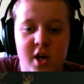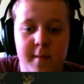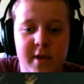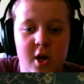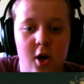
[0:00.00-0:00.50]

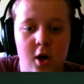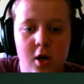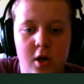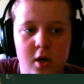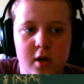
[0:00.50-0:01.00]
come here.
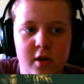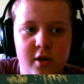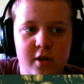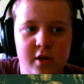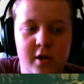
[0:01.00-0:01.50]

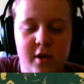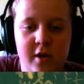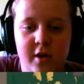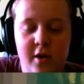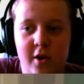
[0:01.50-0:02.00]

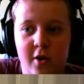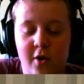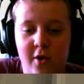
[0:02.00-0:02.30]
Oh.